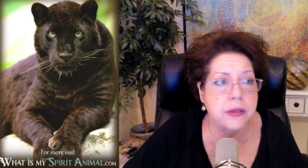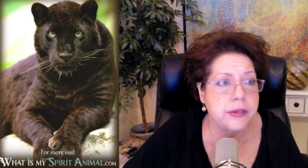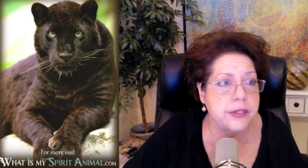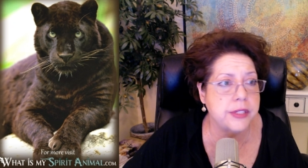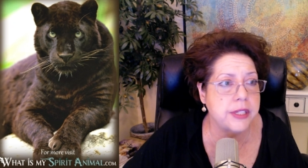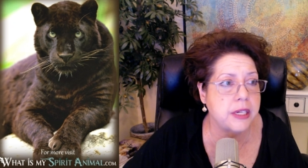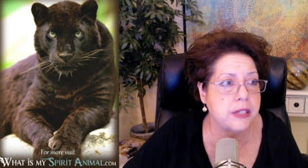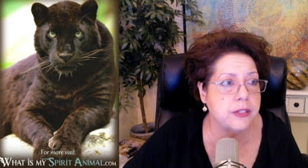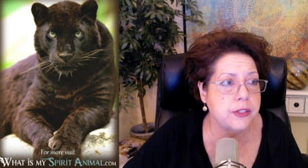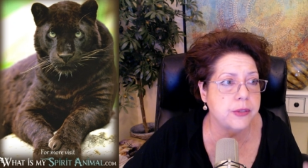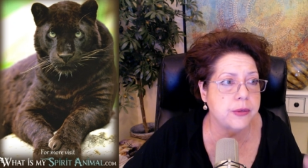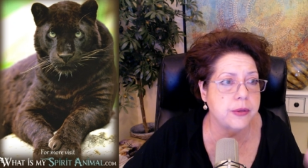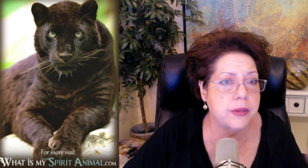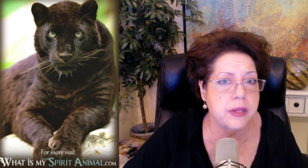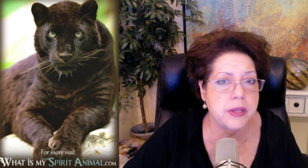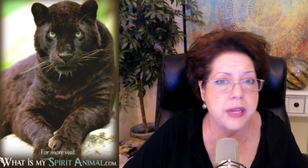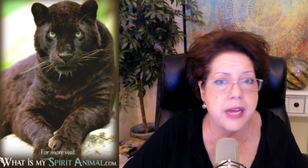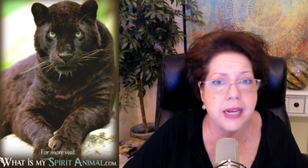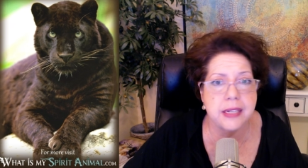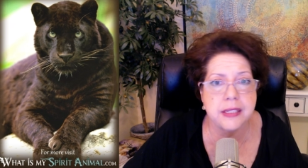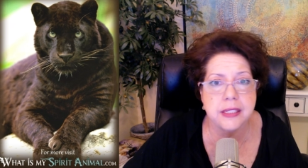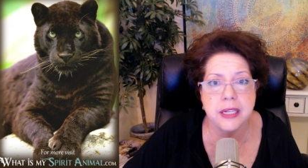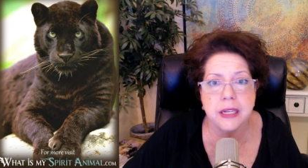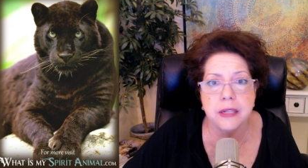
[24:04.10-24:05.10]
tells you, or the
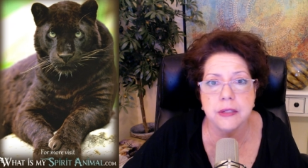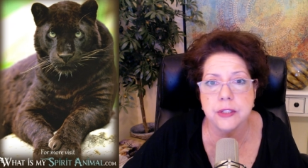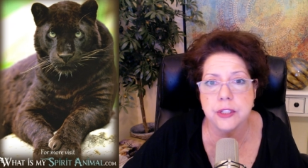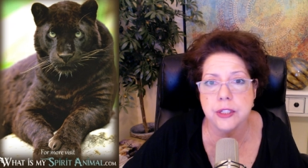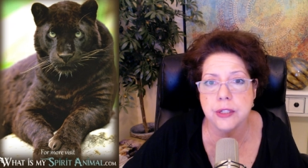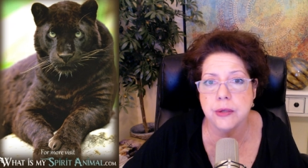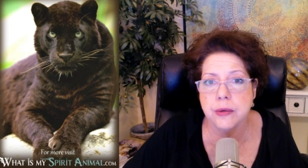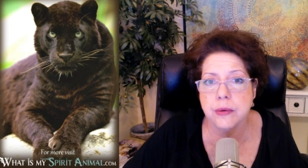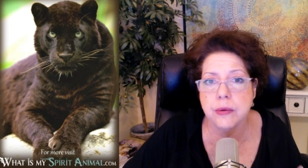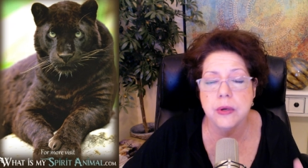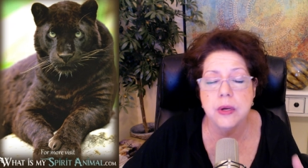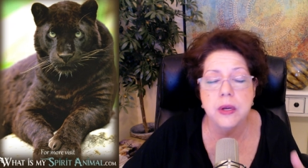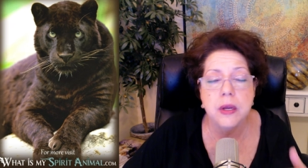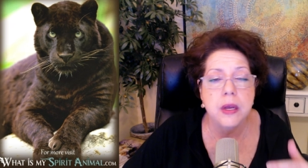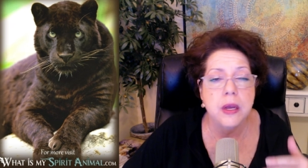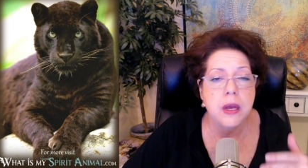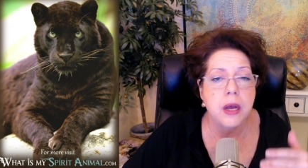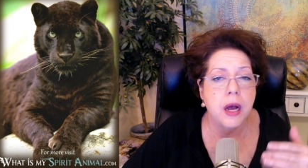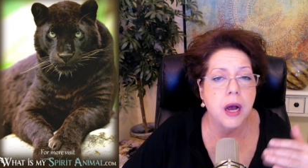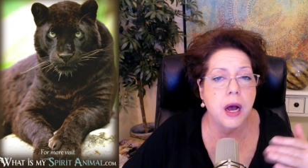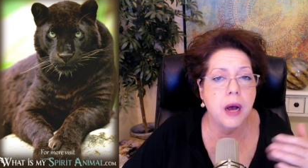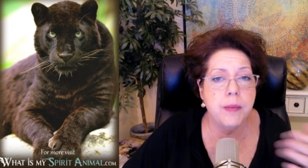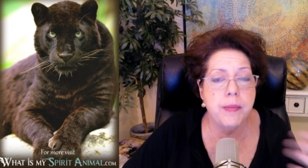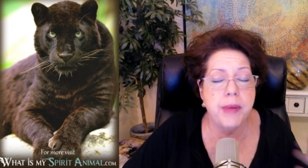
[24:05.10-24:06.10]
that tells you
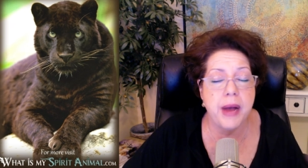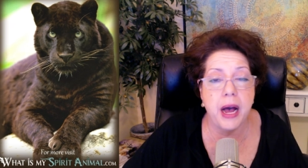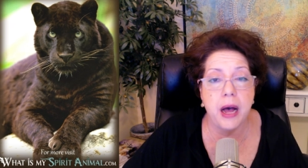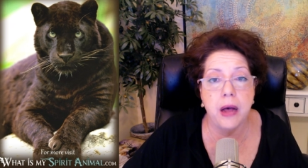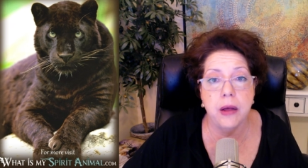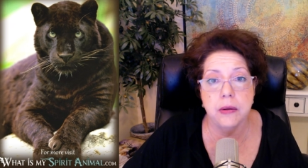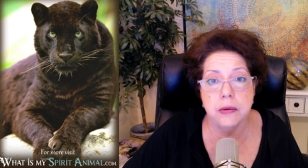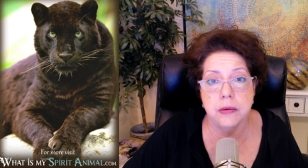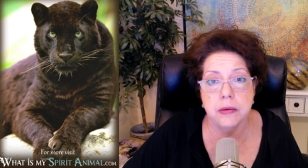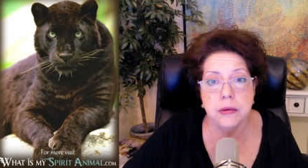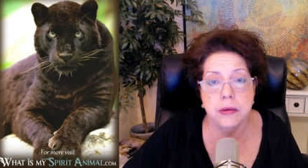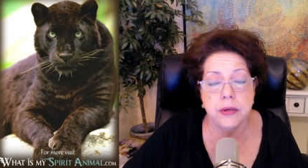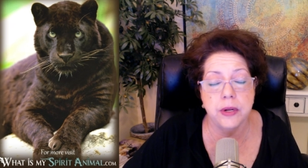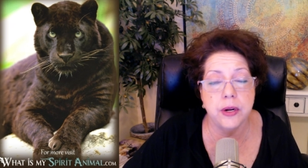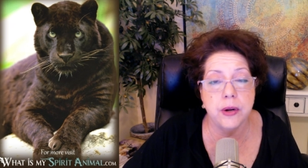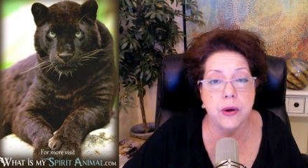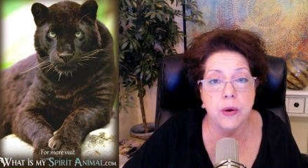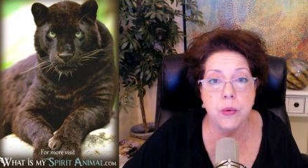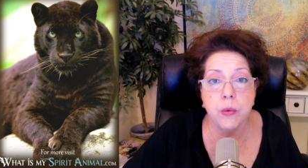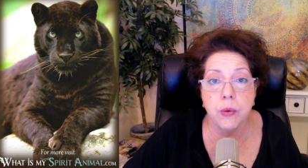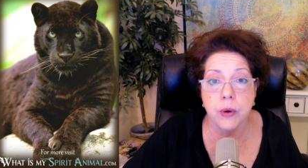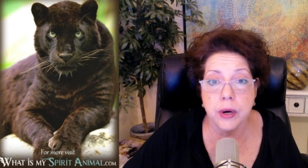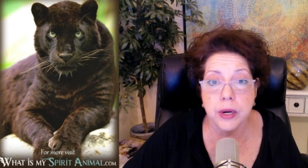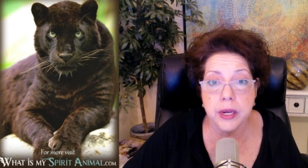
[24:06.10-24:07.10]
about, you know,
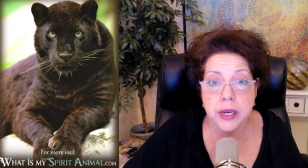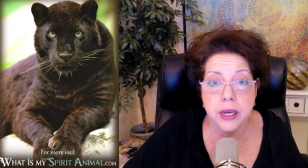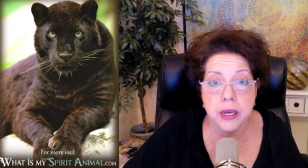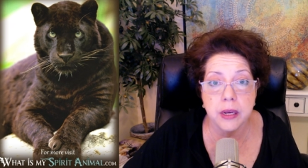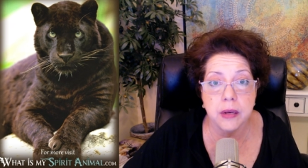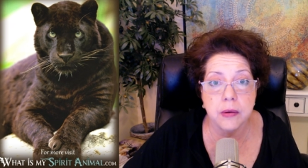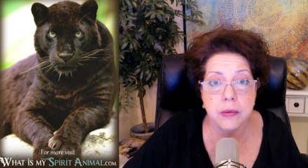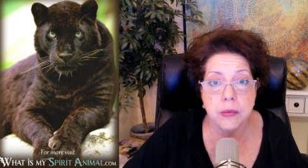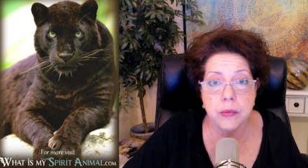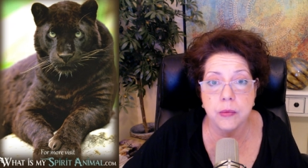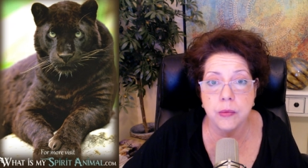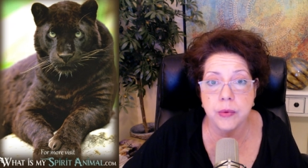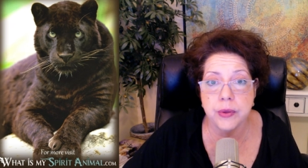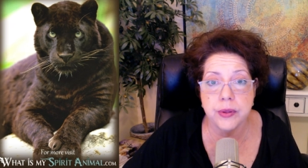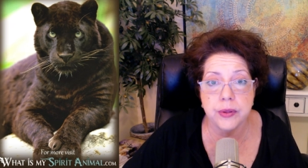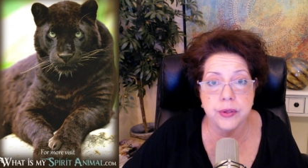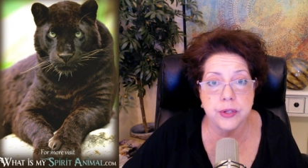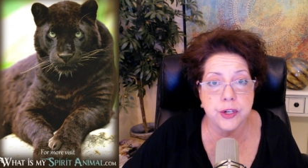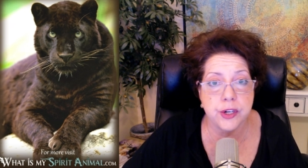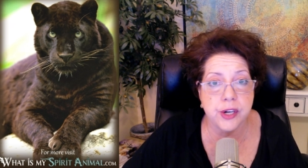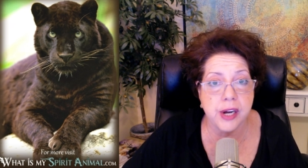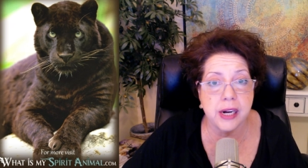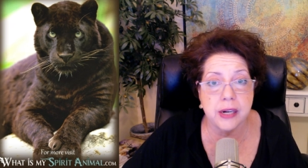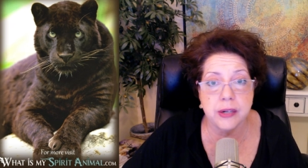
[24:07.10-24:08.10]
working with
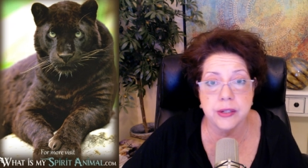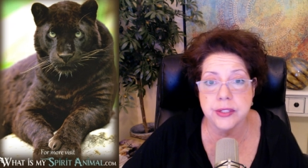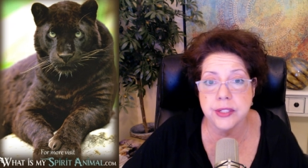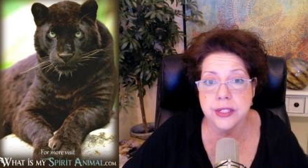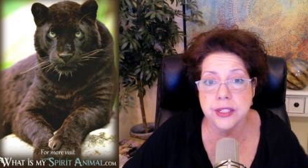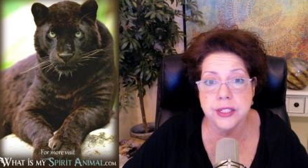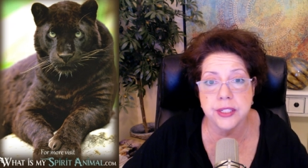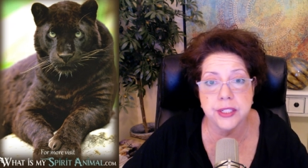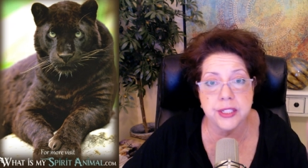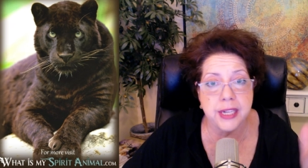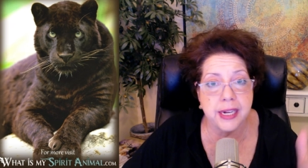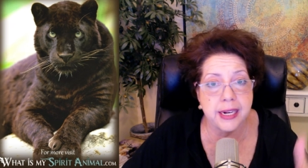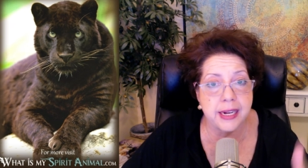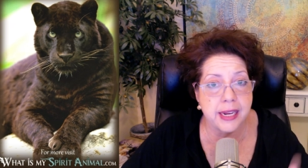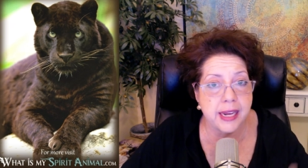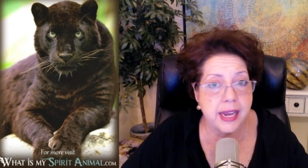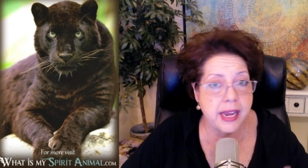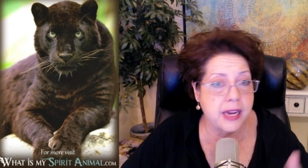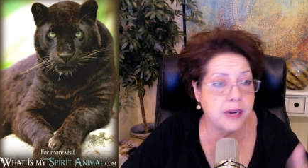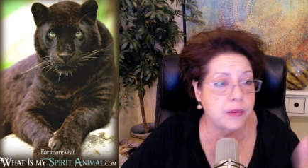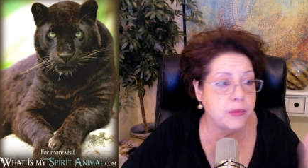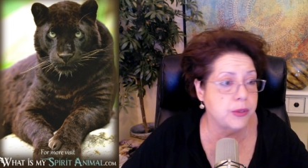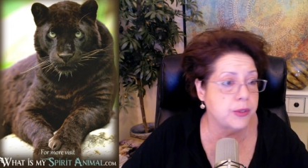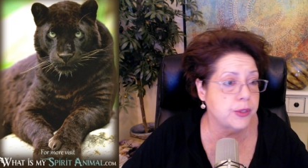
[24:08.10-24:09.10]
chakras and assigning
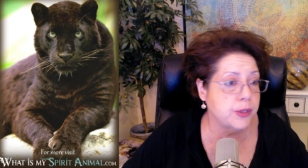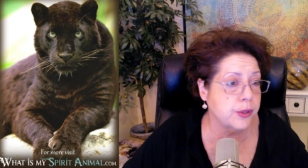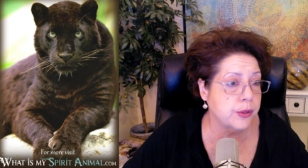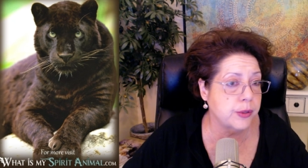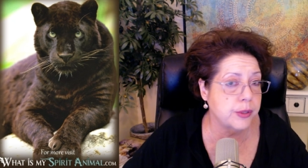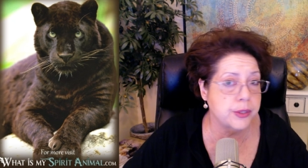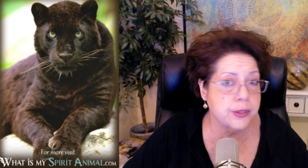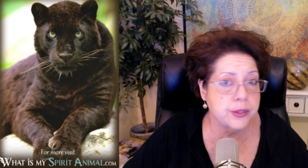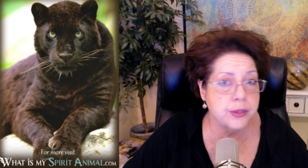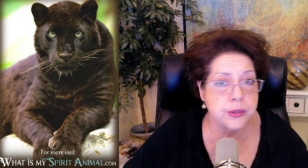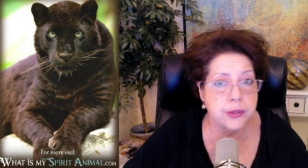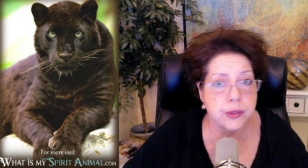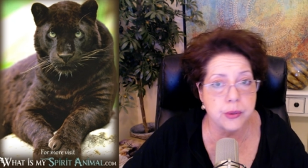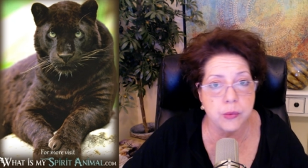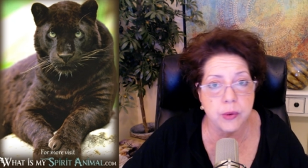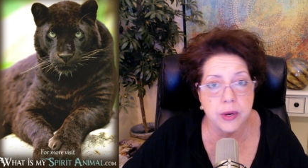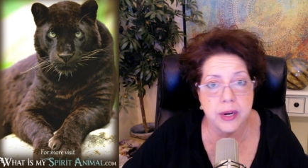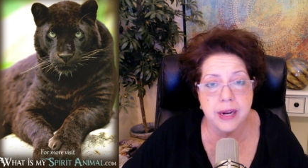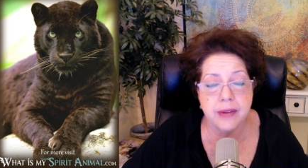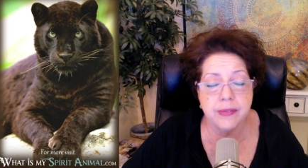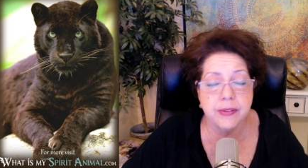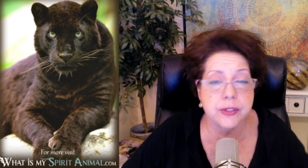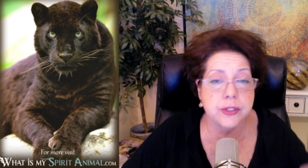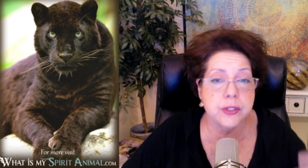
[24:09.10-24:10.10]
animals or crystals or
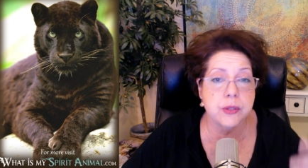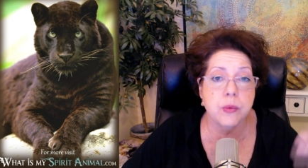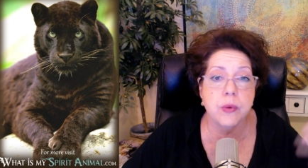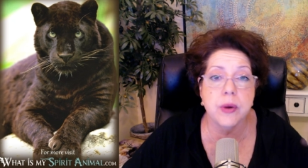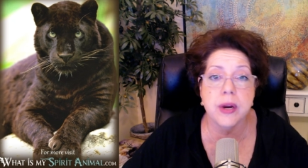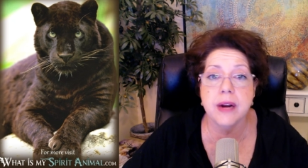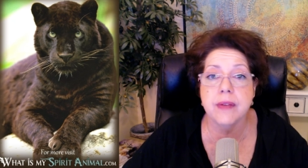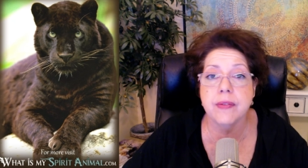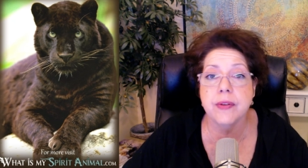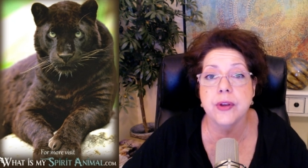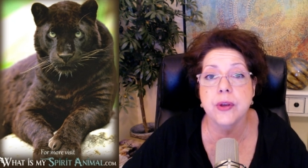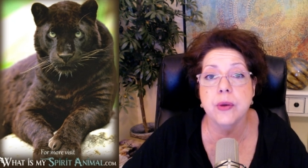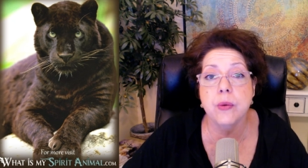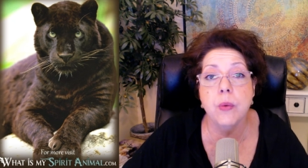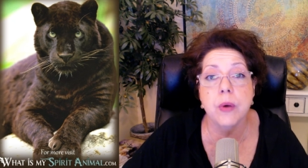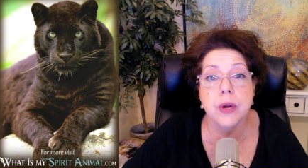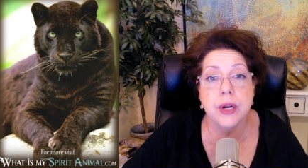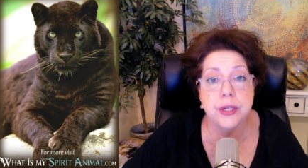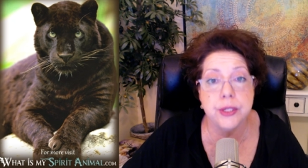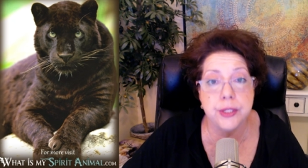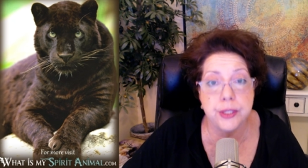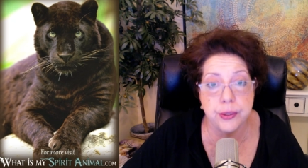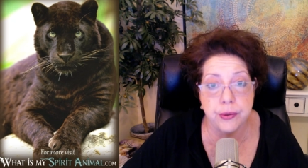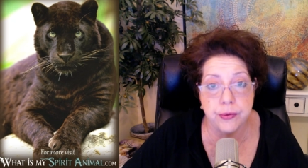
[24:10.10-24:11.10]
whatever to whatever you want
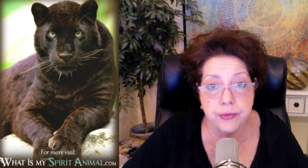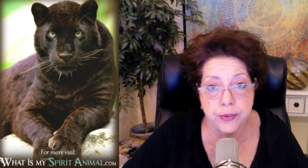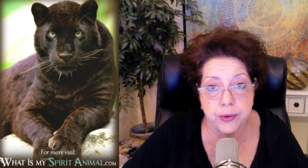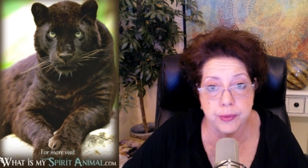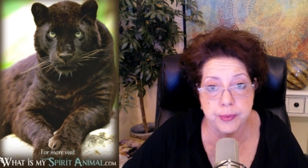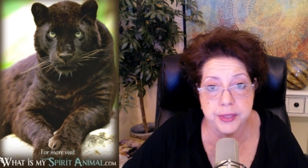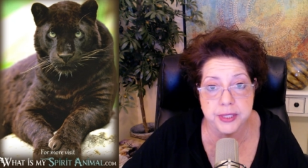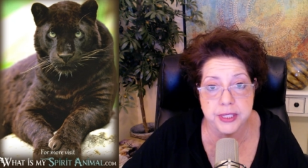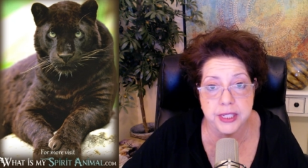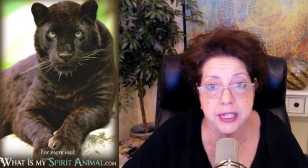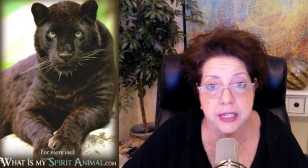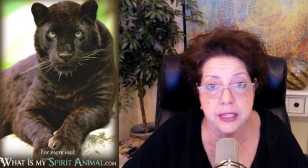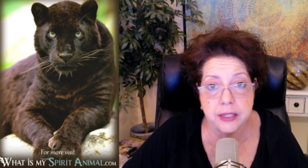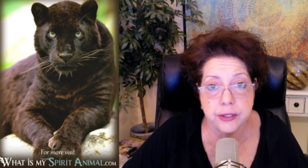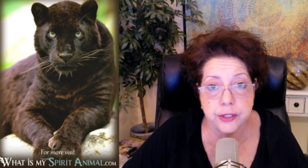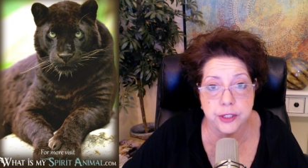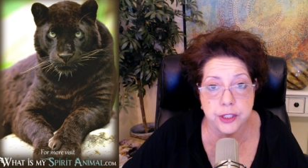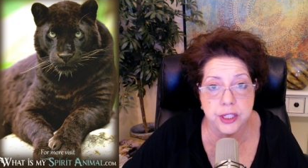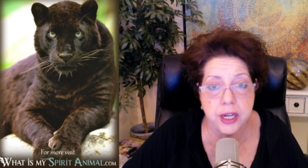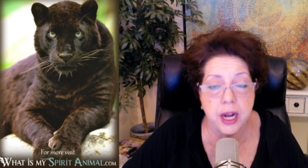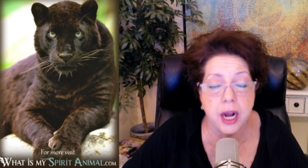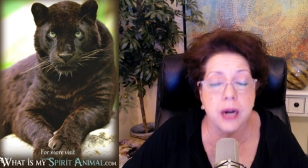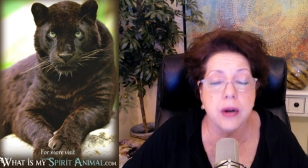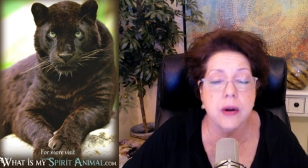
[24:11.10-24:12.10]
to do for a particular
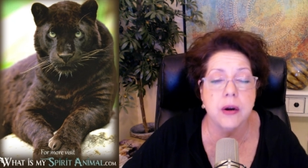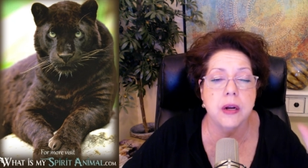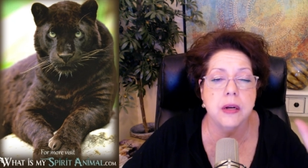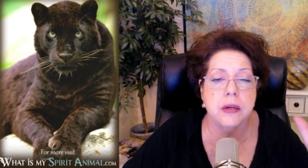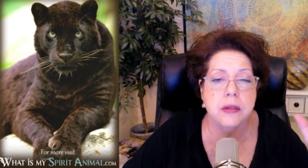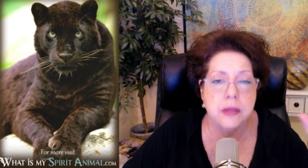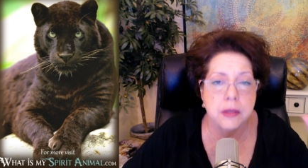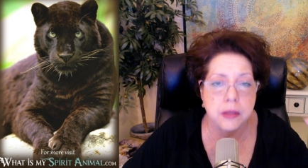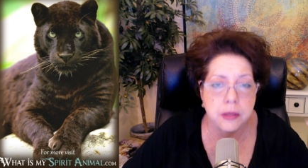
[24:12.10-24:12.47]
chakra.